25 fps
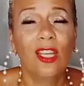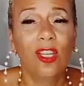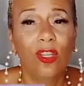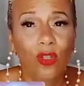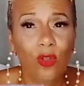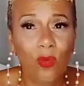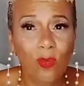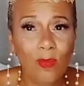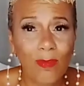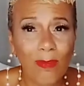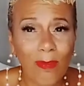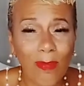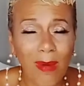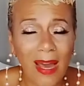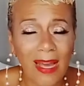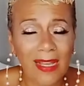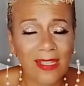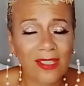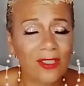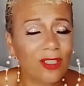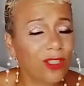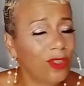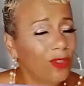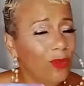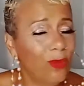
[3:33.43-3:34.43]
you
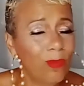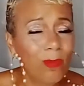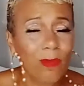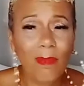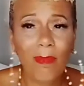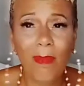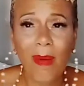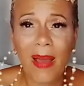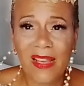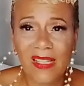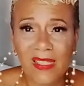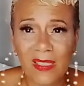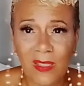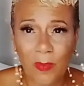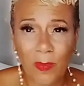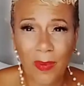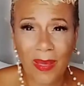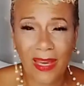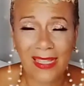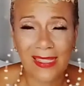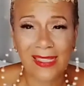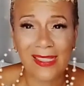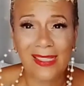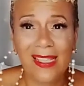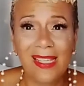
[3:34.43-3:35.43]
must, you must,
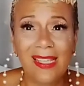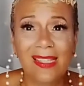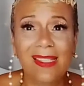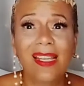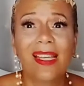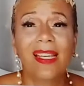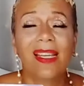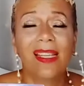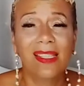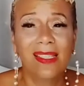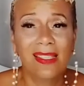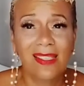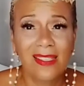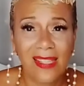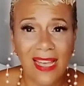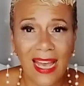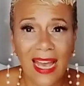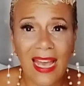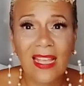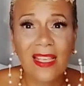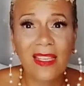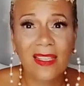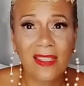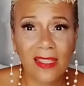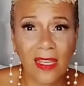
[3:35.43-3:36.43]
Pisces,
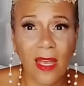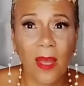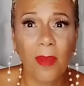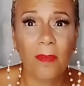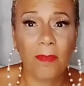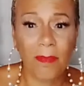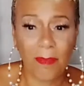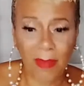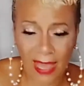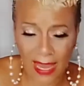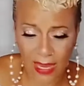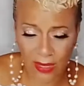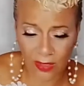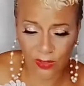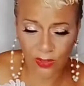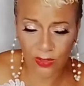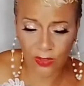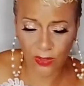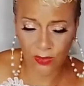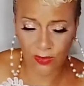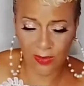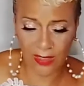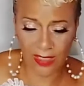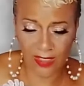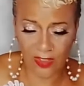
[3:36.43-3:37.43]
set some
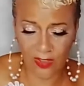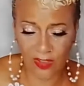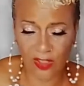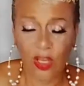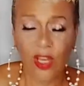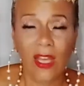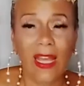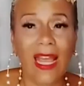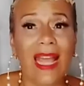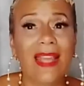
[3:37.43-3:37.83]
boundaries.